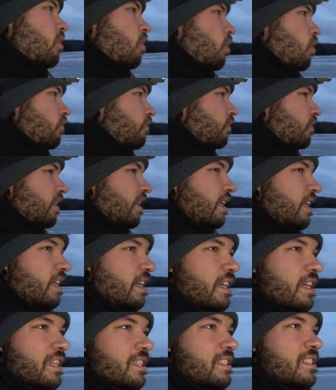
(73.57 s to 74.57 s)
Hopefully,
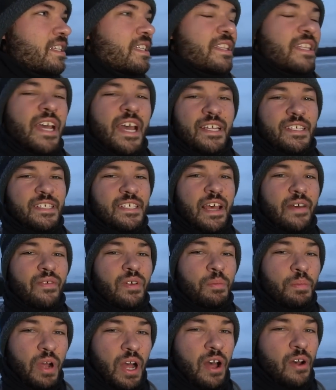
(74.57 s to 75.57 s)
it's in that
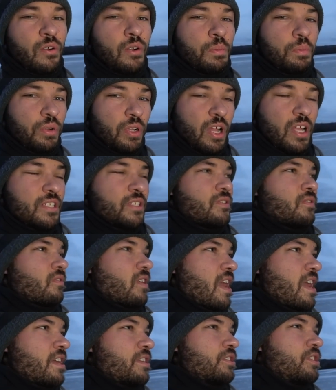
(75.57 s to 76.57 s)
7-pound plus
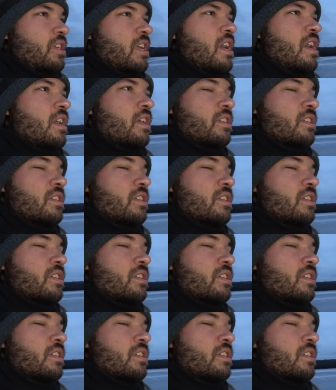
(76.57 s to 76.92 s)
range.